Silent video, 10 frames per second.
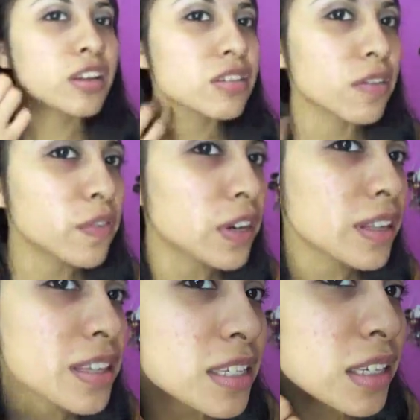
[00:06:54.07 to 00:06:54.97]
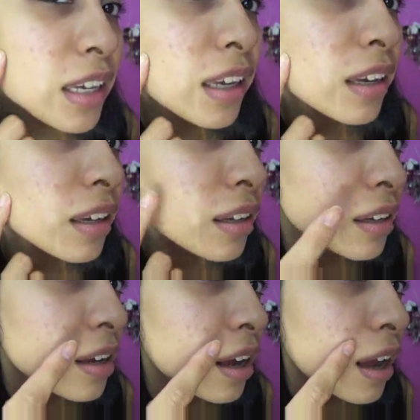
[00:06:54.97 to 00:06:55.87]
So if you could see,
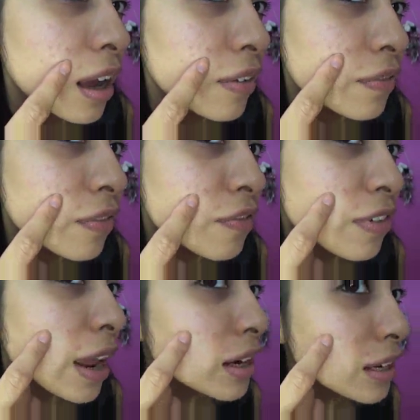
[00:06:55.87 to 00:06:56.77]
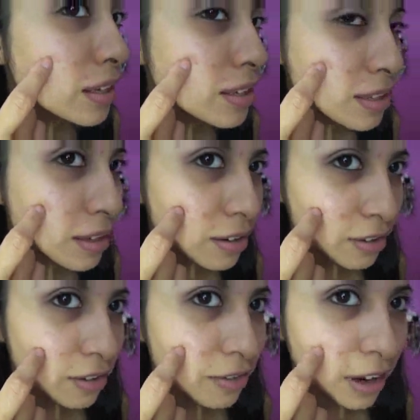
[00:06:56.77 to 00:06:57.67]
I have redness
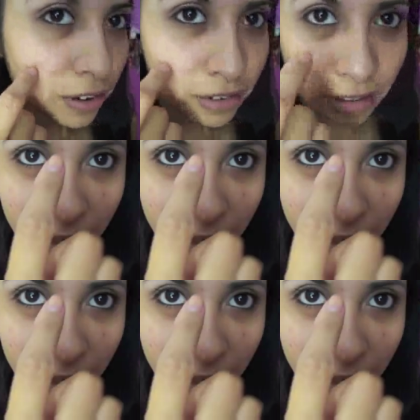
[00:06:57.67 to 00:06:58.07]
all around.